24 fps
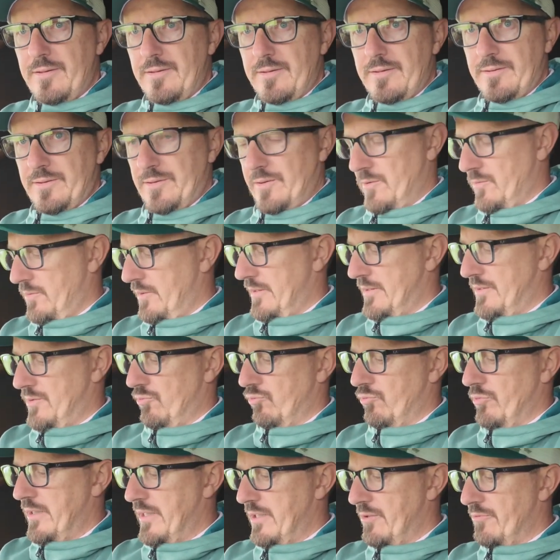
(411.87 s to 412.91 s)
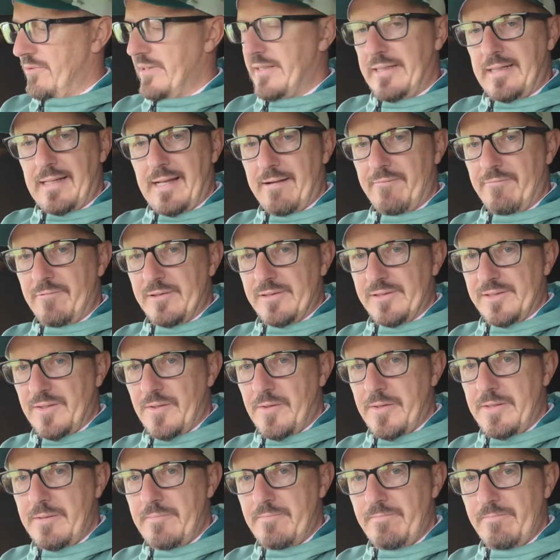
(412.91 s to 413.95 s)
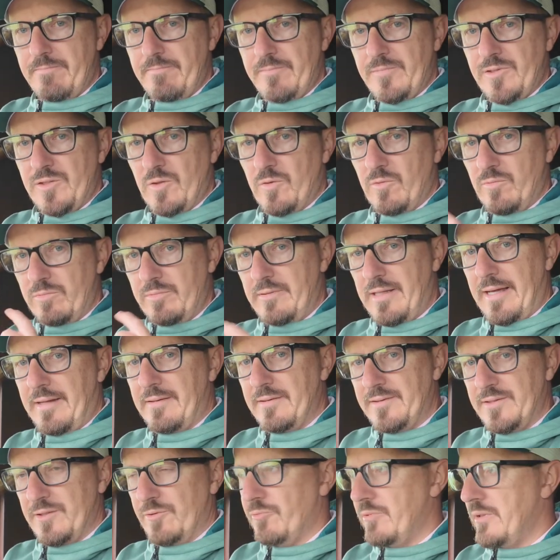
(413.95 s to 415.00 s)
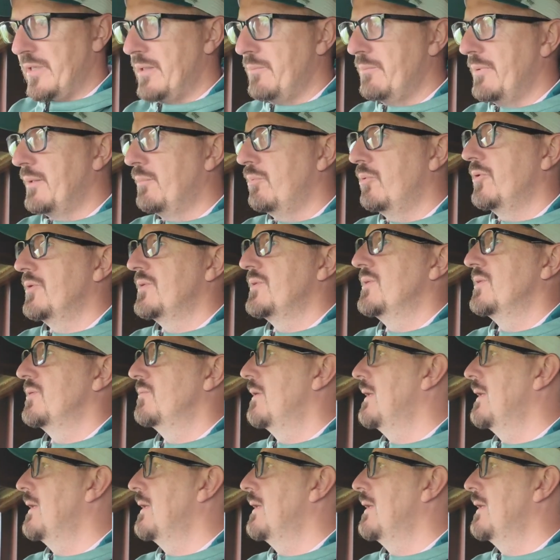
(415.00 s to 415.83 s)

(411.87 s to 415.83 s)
So it's really, really clever design. So that is a really big plus as